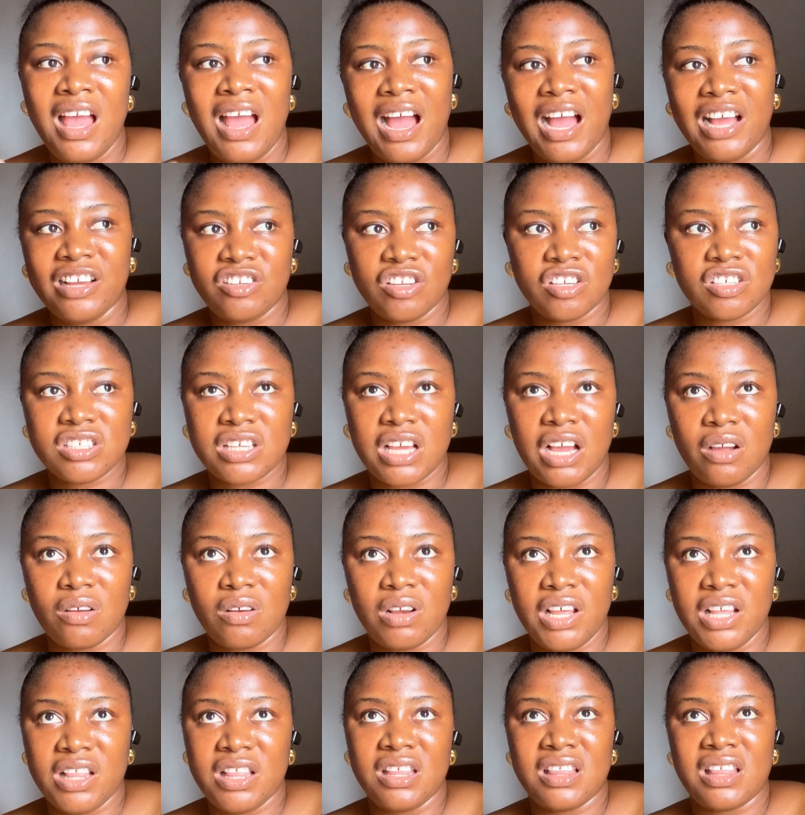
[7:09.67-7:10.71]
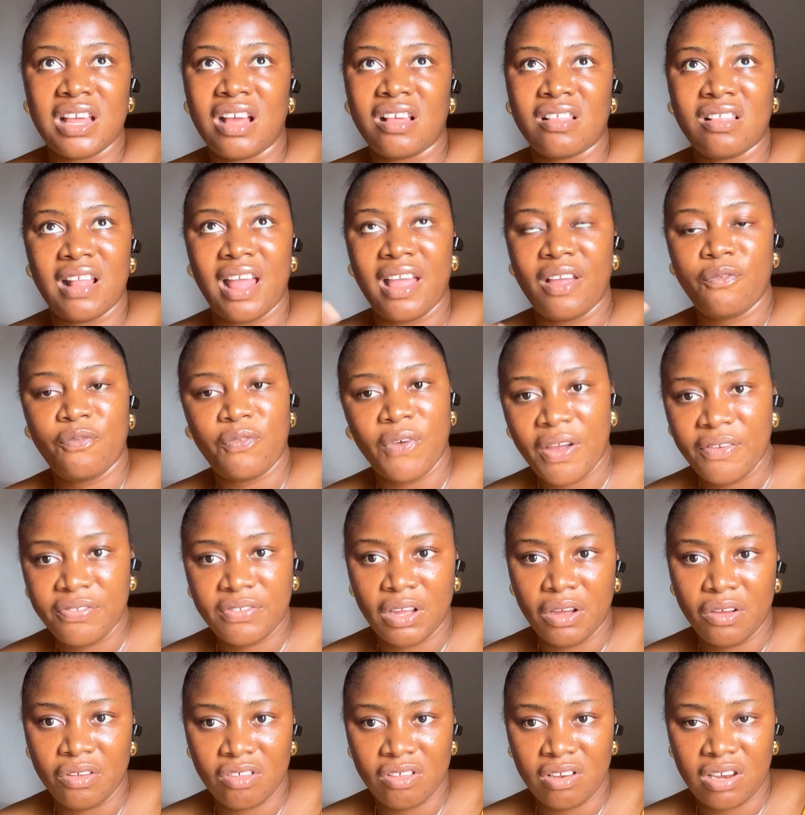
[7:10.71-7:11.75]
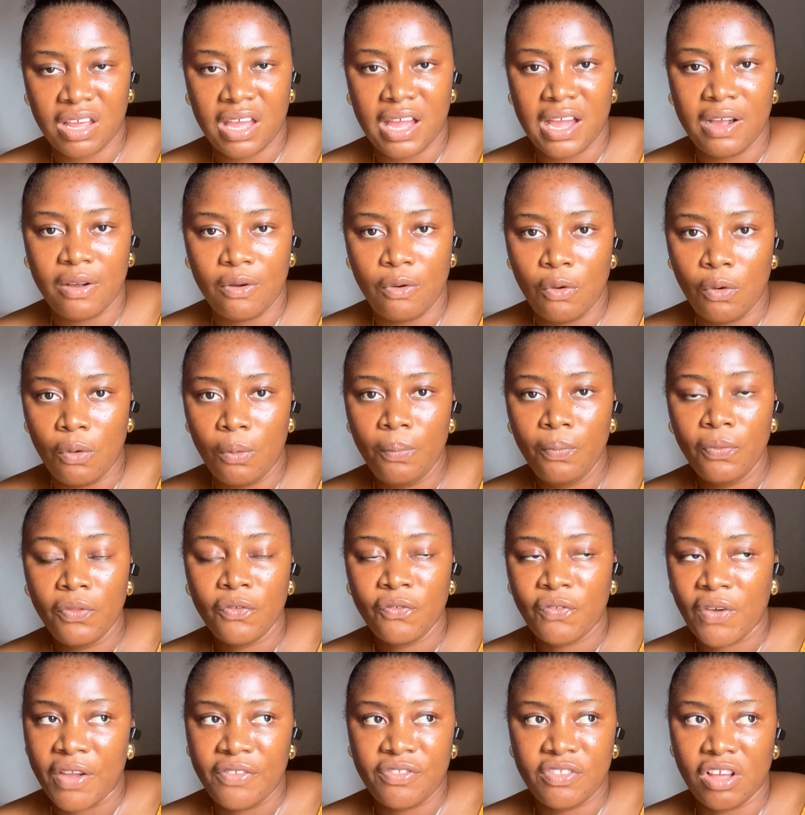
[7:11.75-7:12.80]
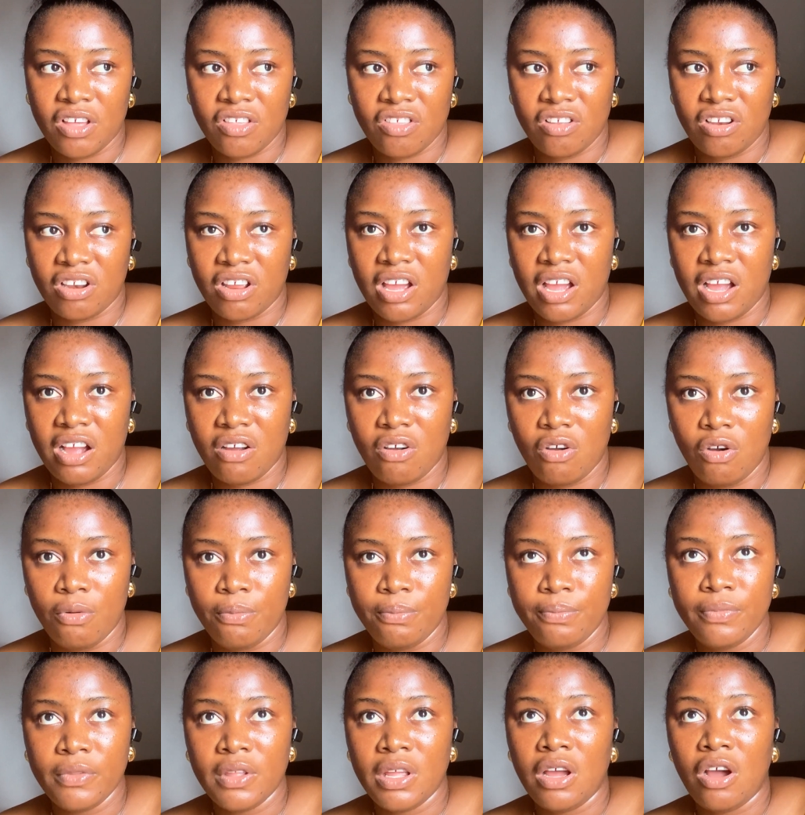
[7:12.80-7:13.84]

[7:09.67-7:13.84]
I just calculate it as like 5,000 naira go, 5,000 naira come,